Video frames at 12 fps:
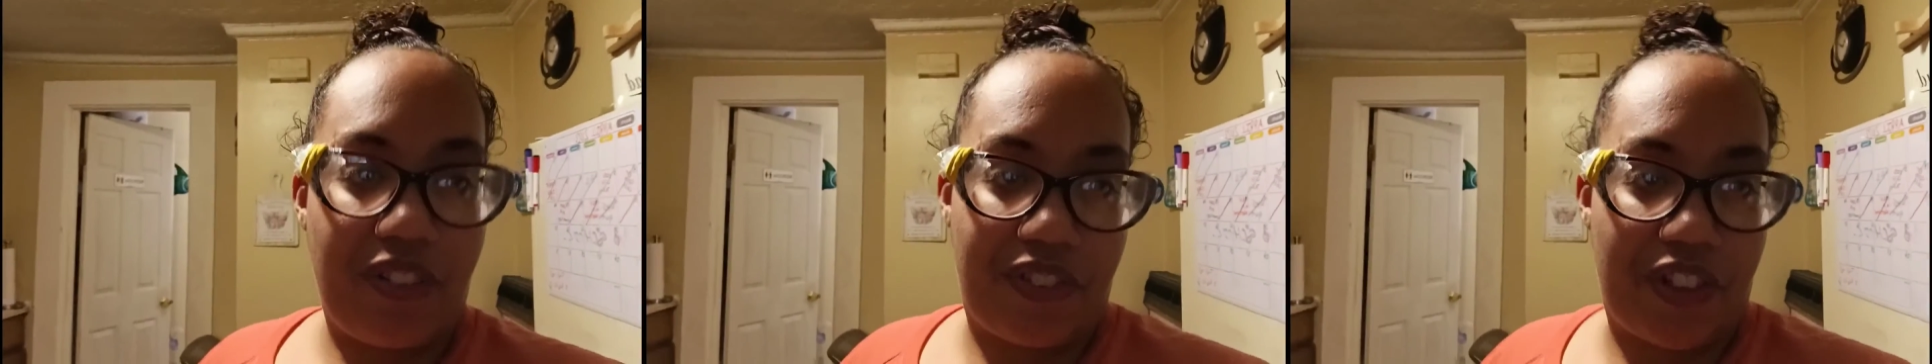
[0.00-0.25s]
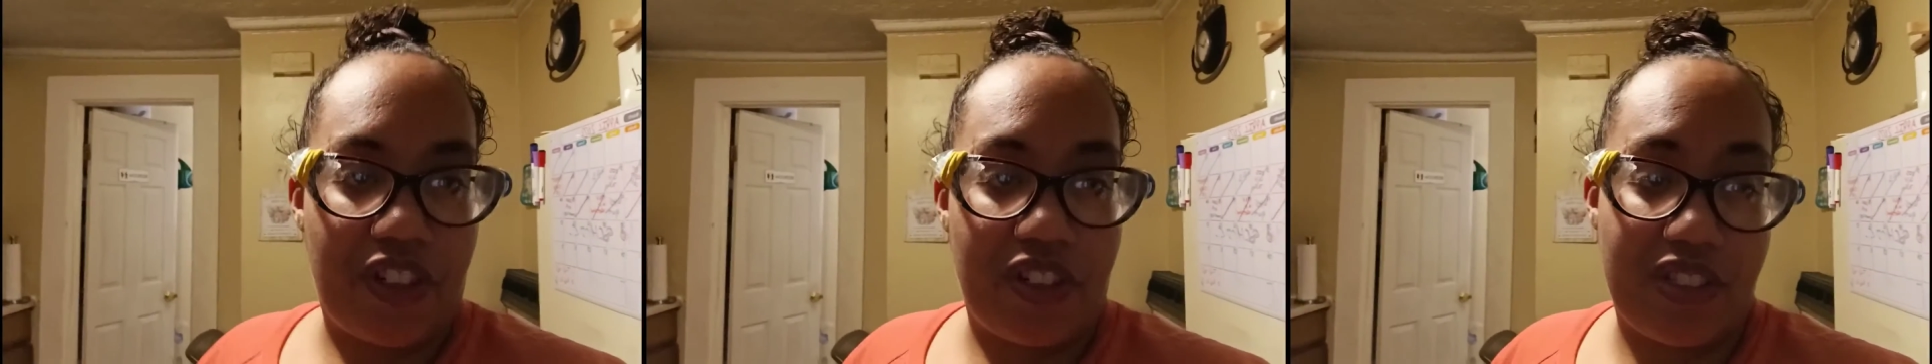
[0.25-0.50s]
for
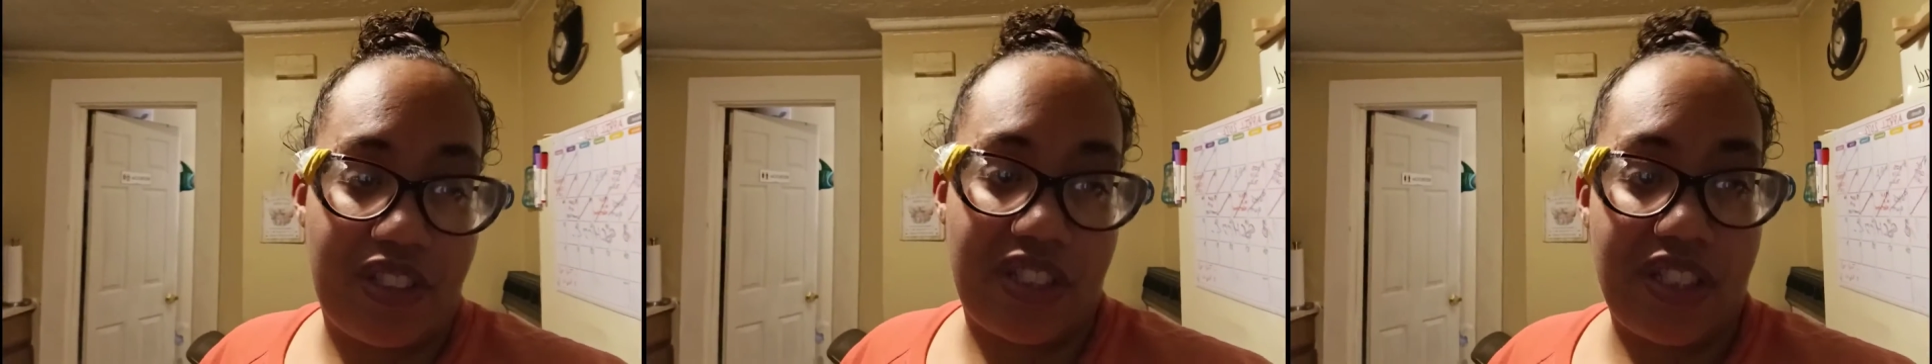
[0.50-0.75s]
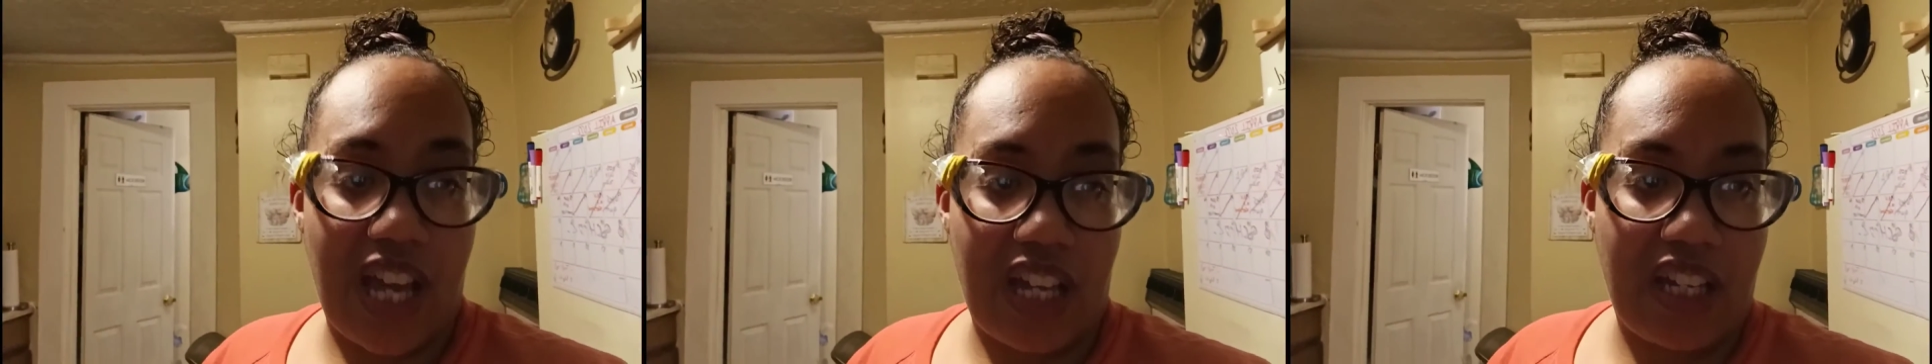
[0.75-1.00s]
her
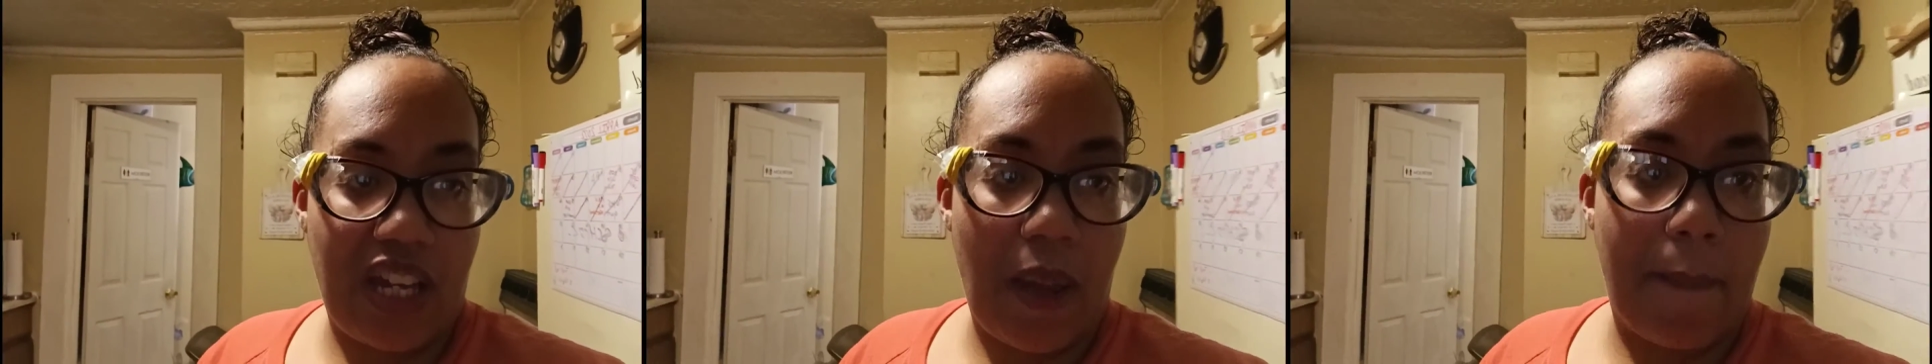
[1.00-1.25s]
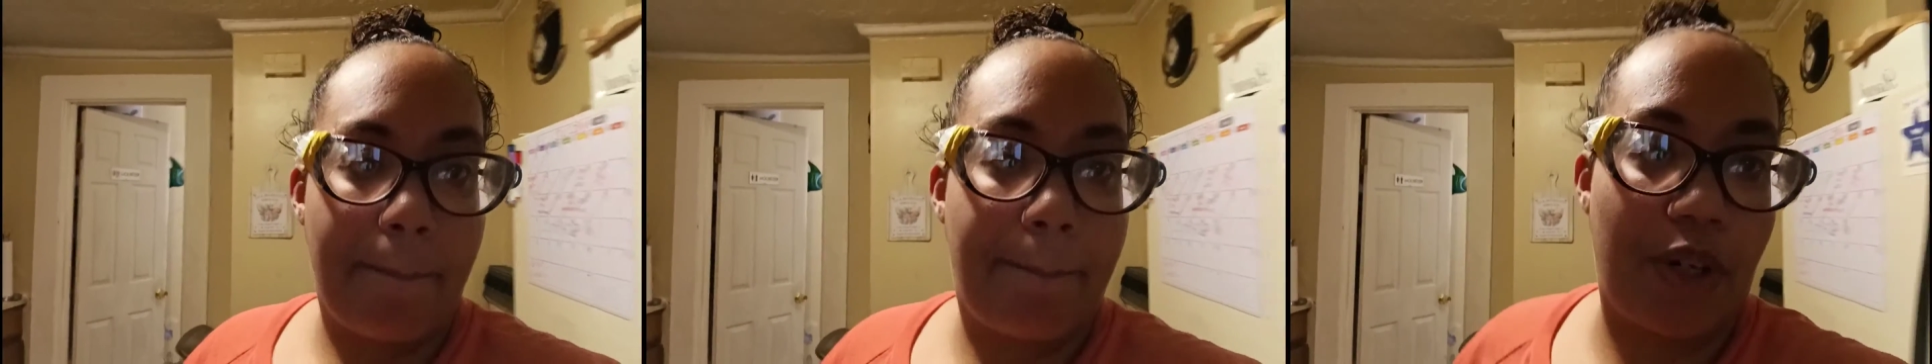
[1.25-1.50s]
second
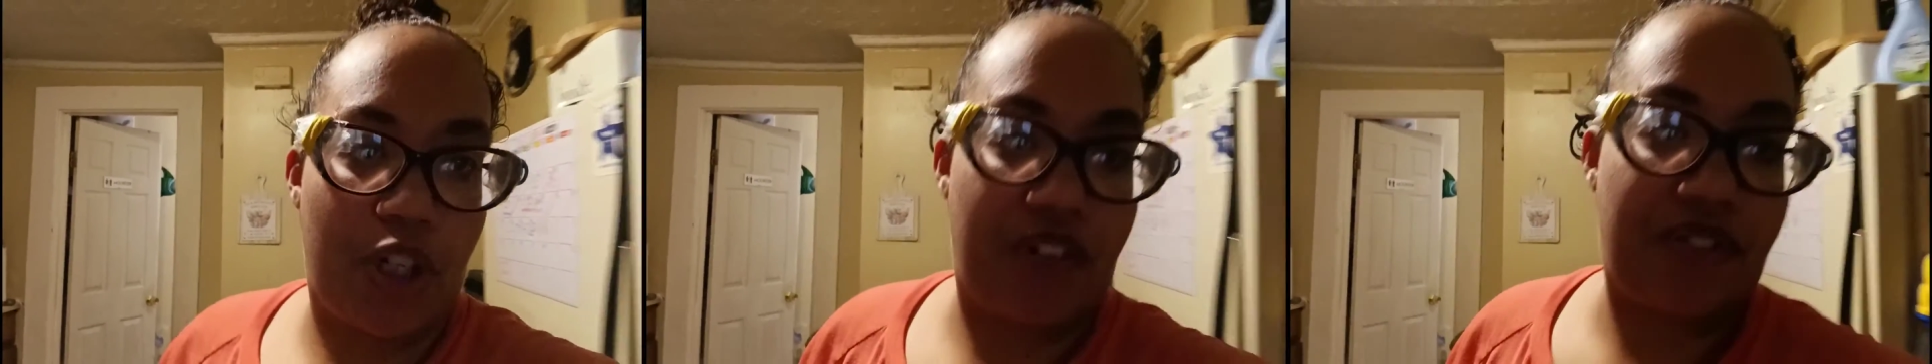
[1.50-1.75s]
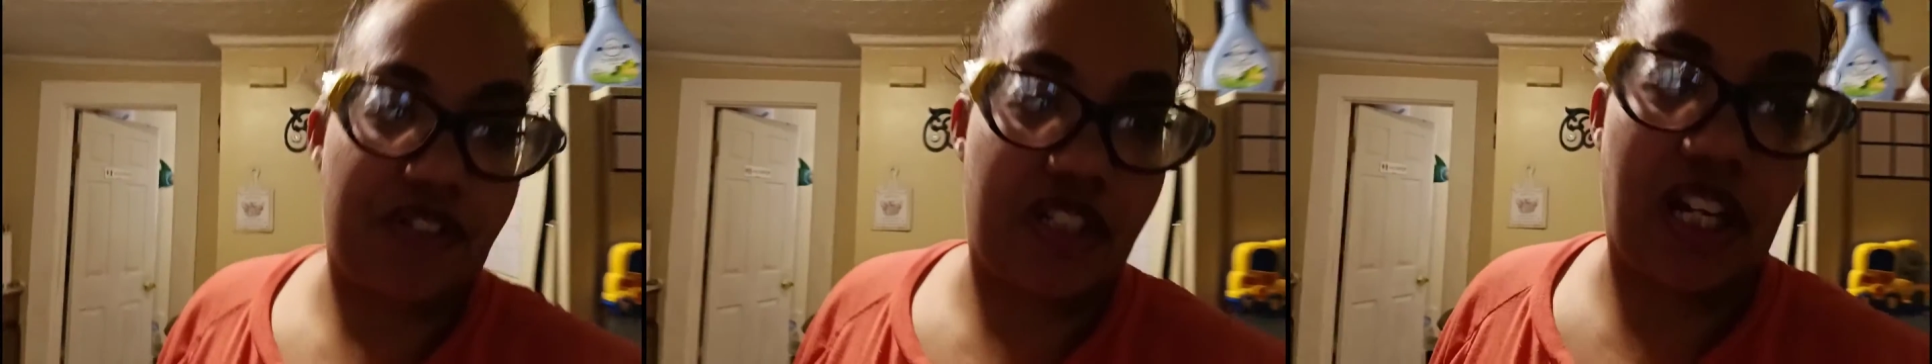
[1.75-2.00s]

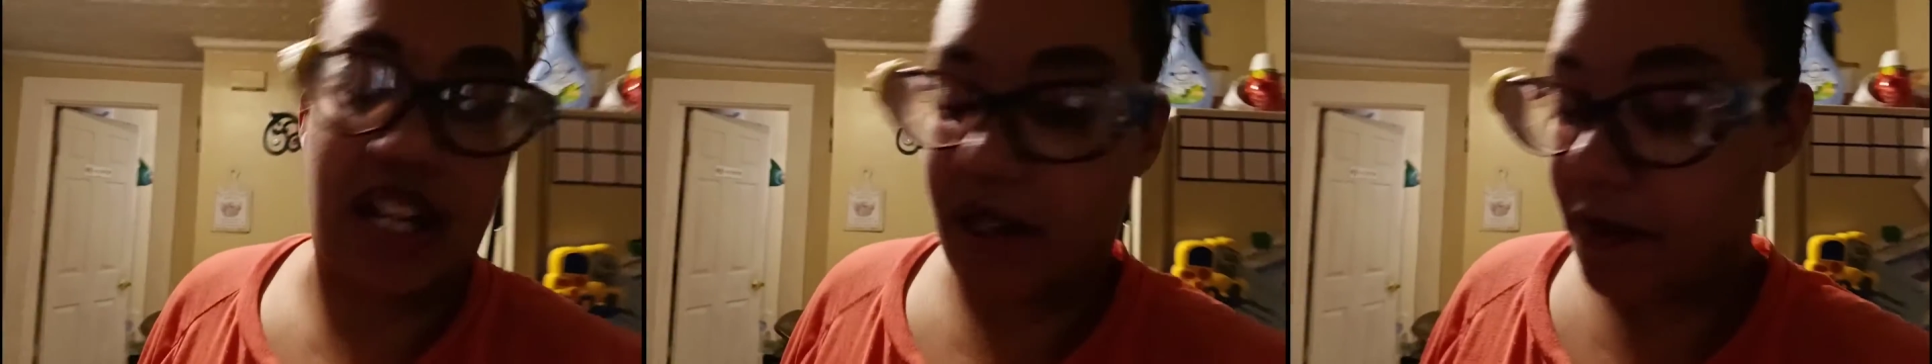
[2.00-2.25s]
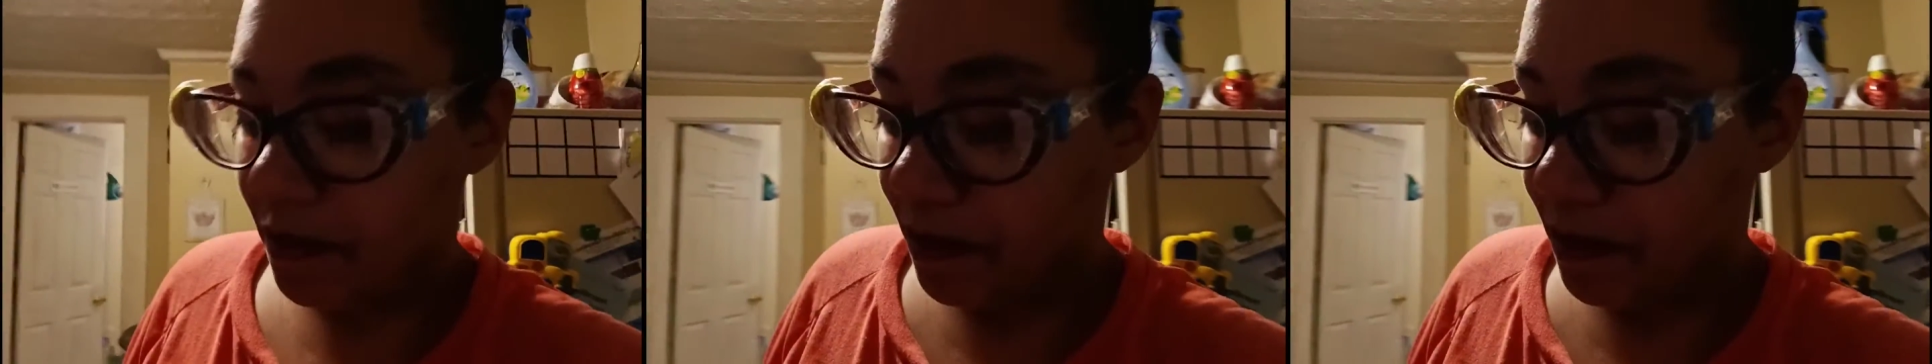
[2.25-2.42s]
birthday.